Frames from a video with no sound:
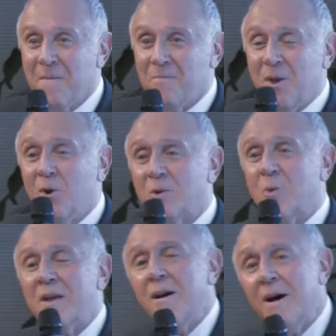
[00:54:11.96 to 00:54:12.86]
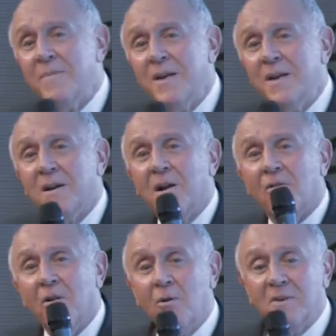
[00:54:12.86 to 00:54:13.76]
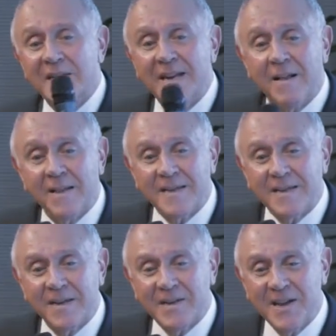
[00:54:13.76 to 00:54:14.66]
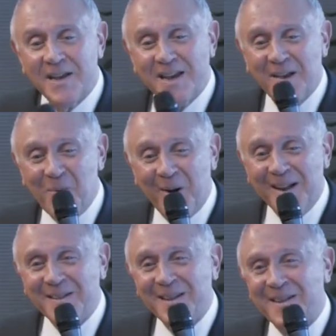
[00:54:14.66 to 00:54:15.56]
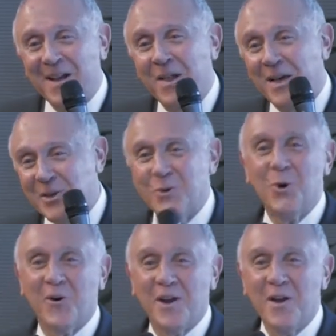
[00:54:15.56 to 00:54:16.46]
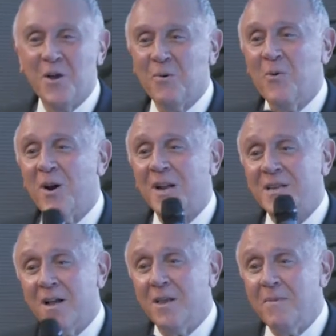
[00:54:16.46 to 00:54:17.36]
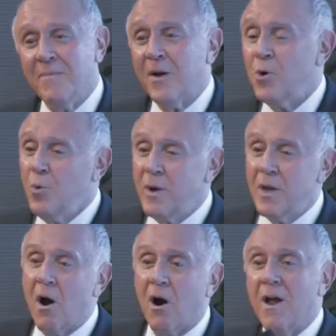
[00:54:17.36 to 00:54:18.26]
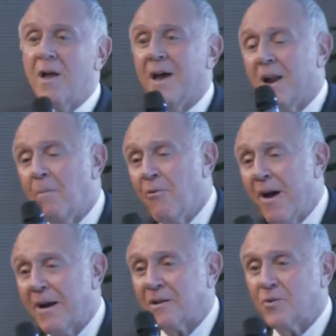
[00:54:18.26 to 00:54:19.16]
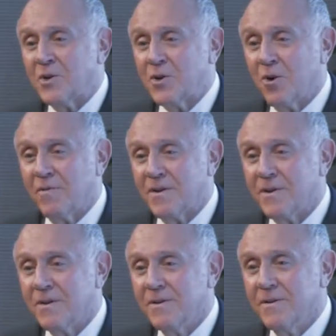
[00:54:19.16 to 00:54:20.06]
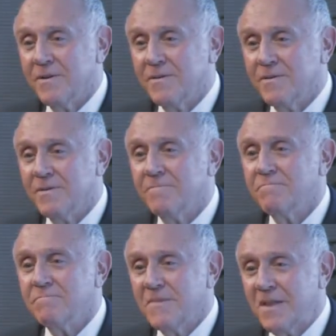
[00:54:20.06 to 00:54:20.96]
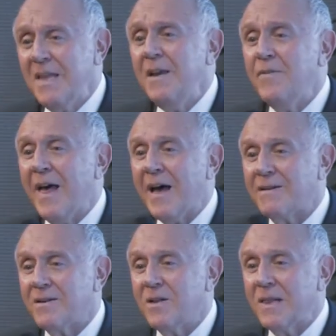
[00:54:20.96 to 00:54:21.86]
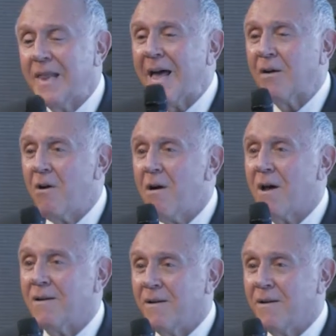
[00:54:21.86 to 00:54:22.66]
Because we come in in our own zealousness and wanting to tell our story. We want to tell them about who we are and our product or service. Leave that till later on.